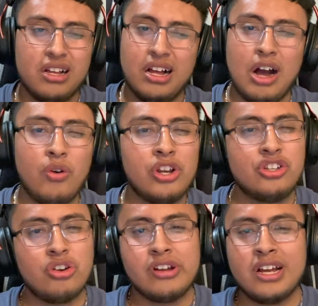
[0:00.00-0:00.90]
I would
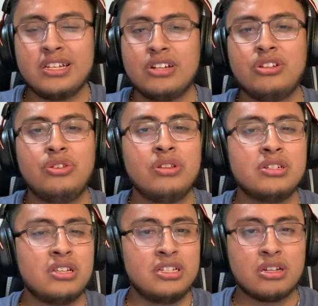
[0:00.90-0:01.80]
show you guys how to do
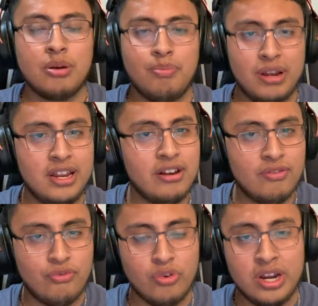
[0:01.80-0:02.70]
this. It's completely
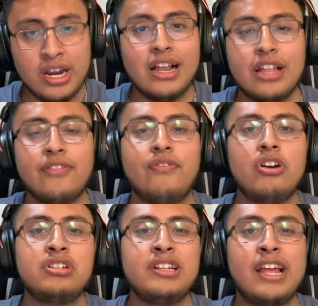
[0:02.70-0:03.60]
free, and the
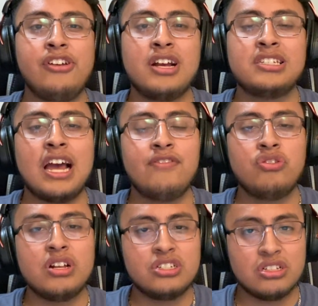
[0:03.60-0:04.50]
first thing that you guys have
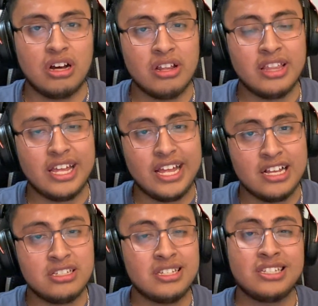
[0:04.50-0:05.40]
to install
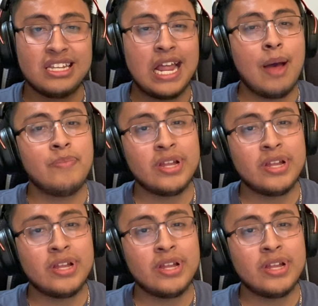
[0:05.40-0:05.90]
is Snap